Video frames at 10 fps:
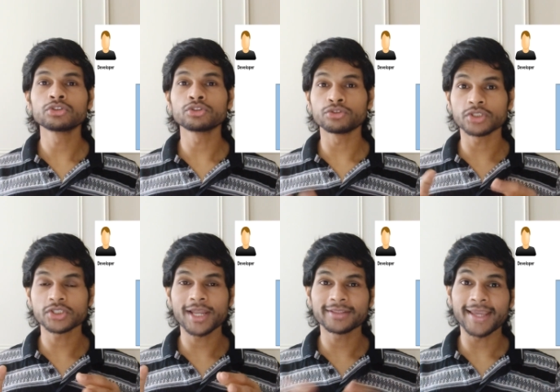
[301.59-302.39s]
So
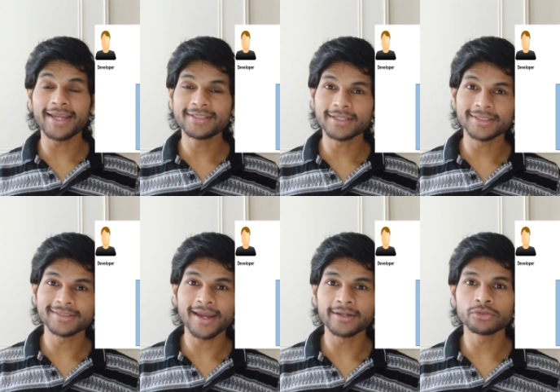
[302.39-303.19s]
just like the agent
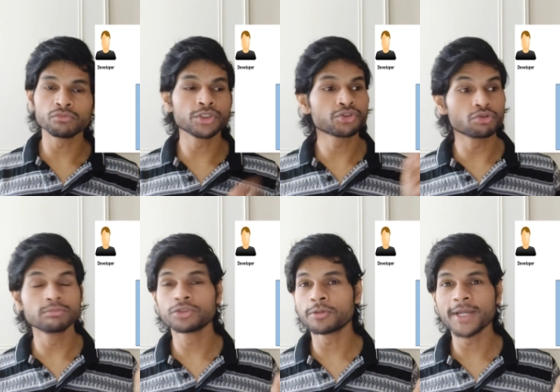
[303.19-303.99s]
decides which
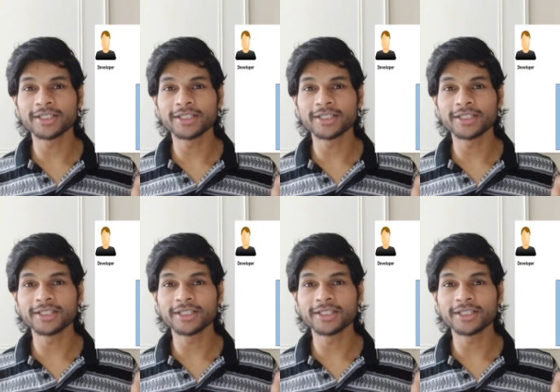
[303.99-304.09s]
room should be